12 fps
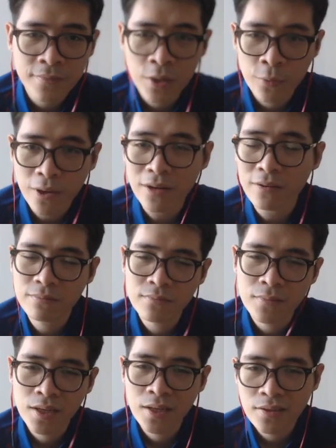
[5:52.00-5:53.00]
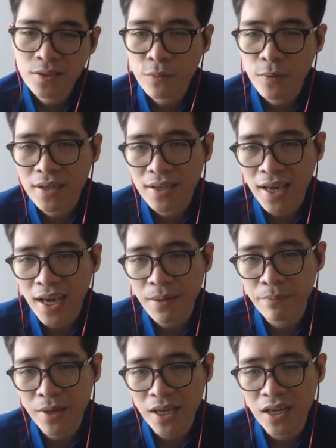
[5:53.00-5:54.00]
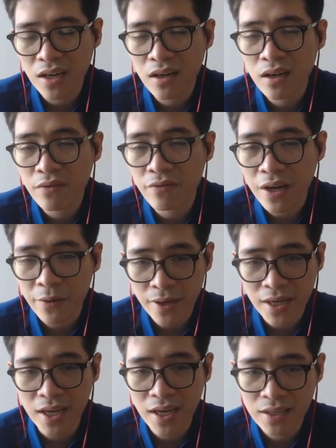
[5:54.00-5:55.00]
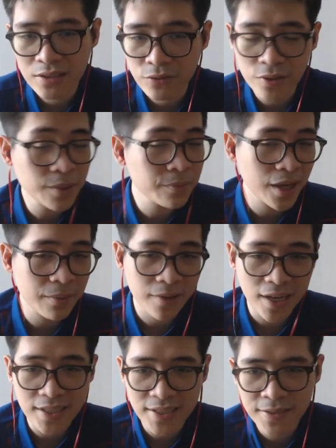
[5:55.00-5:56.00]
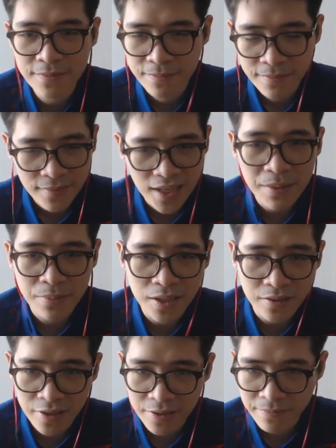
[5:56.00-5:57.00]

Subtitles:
Well, this one can be a very instructive game, guys. I blundered.